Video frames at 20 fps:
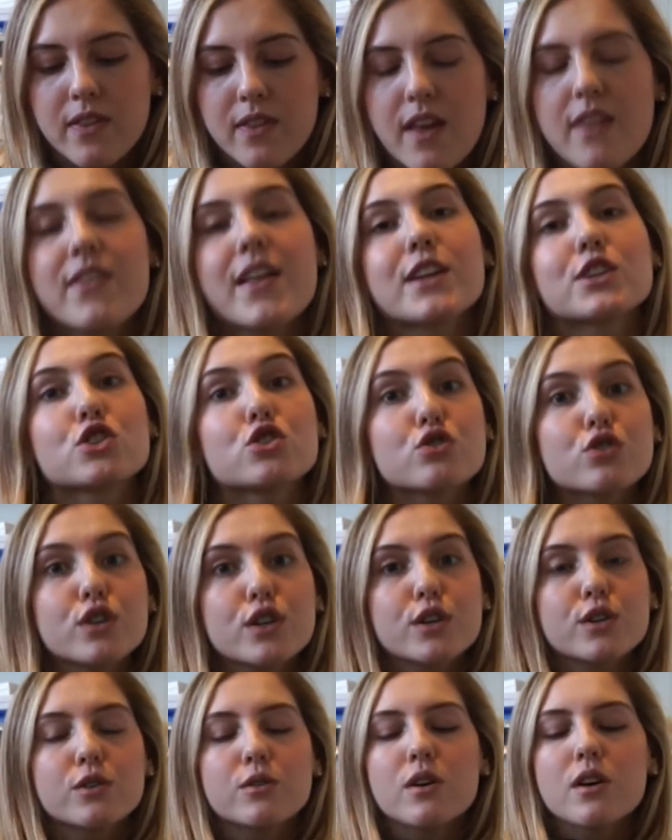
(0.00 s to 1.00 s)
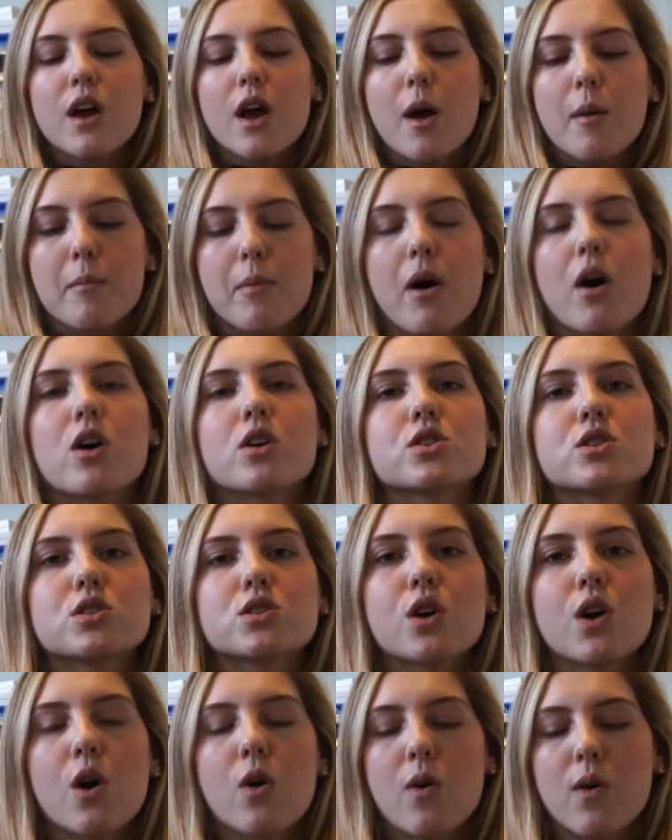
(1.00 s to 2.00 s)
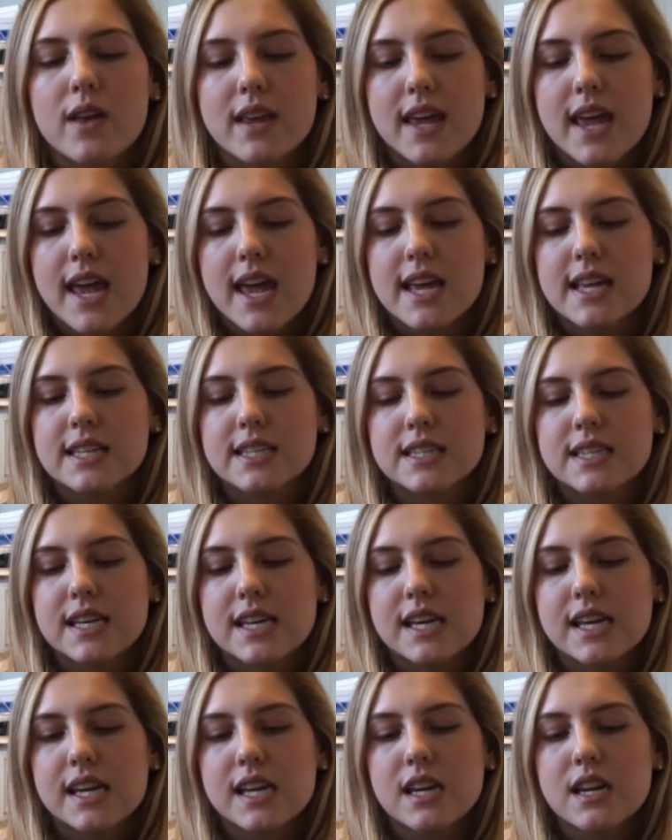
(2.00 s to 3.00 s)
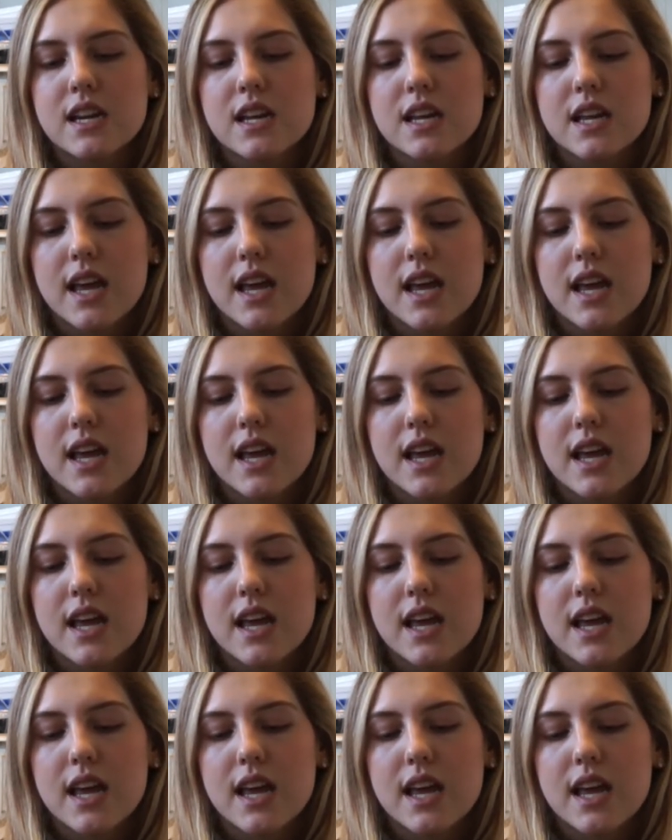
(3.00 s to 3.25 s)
that's true, but also casein